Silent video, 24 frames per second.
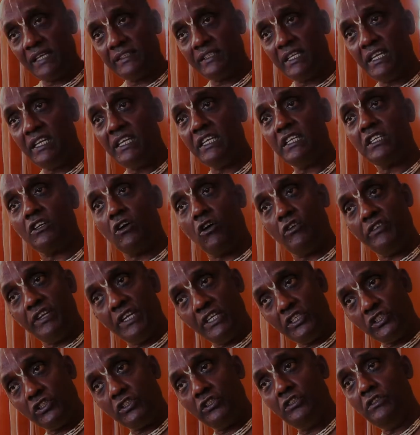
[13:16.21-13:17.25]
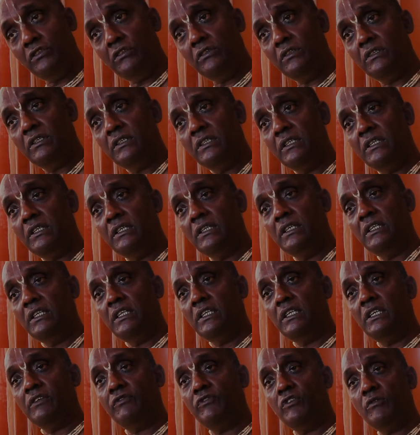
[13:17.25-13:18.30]
as an incarnation
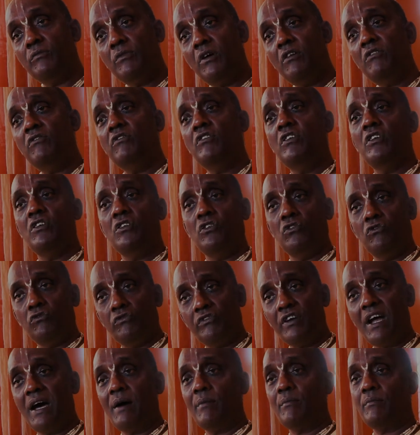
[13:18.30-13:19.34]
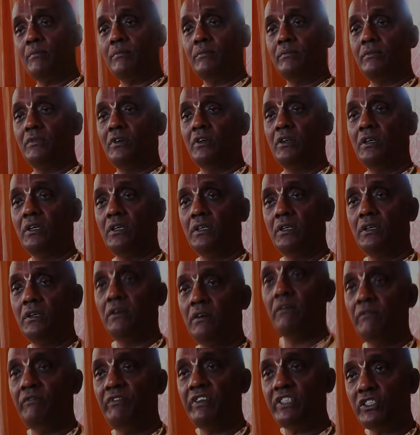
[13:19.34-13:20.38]
in the form of Ram.
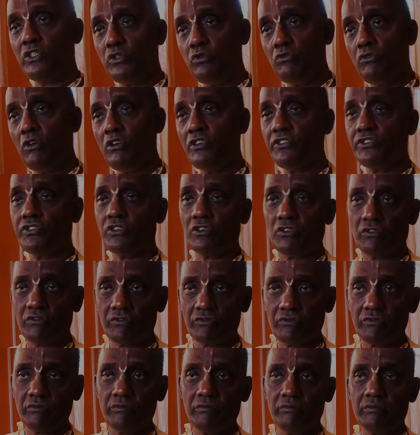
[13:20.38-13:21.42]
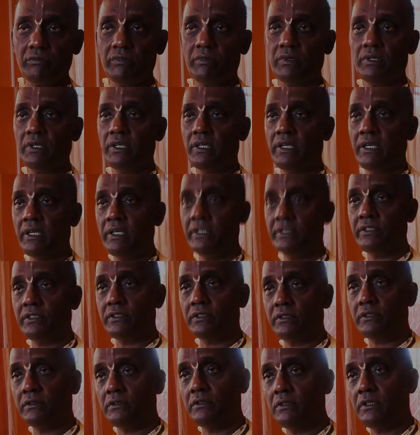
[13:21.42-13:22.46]
Vishnu also
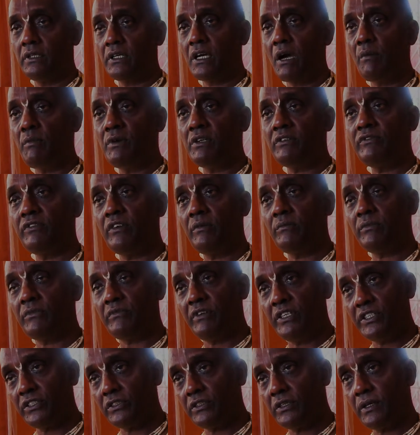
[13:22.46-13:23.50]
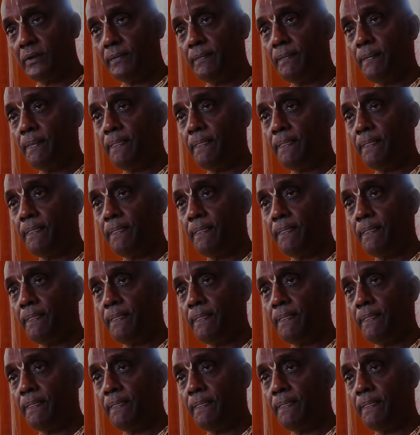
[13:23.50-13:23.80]
is coming from Krishna.